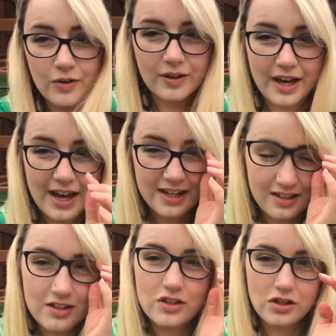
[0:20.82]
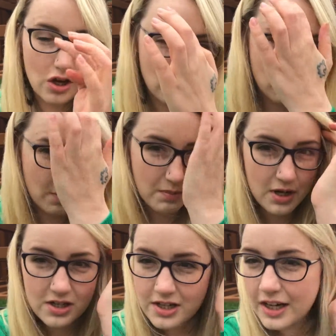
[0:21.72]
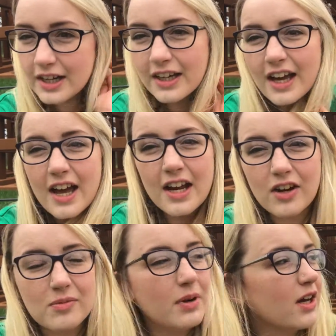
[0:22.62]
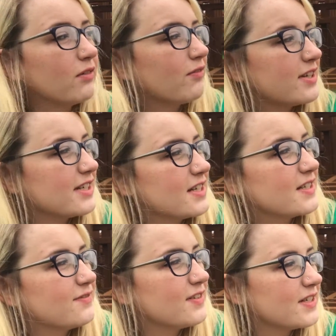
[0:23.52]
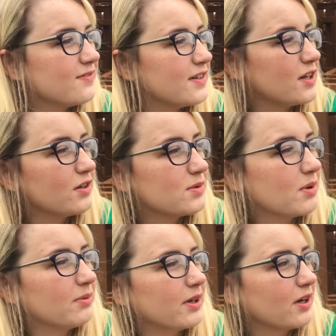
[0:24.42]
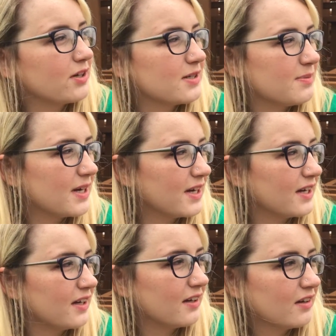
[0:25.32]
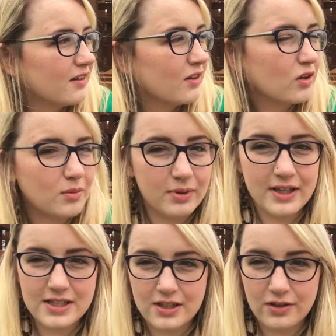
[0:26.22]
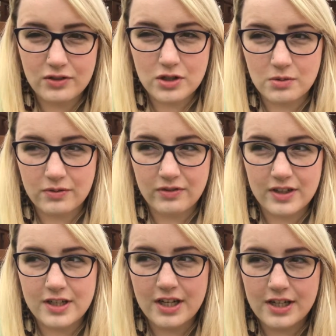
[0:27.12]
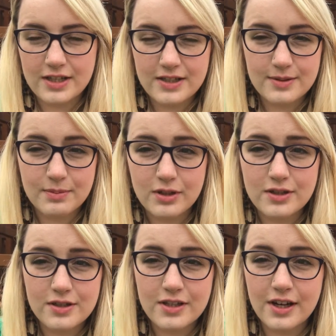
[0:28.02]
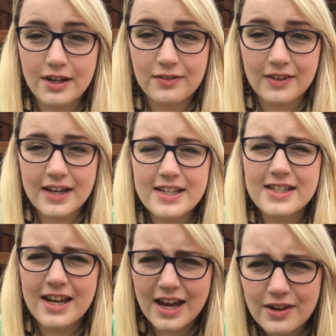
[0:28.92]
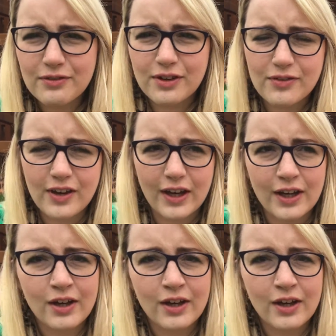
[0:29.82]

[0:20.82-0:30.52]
Okay, so much like any of my other visits, this video is probably going to be completed over 2 or 3 days because I forget everything,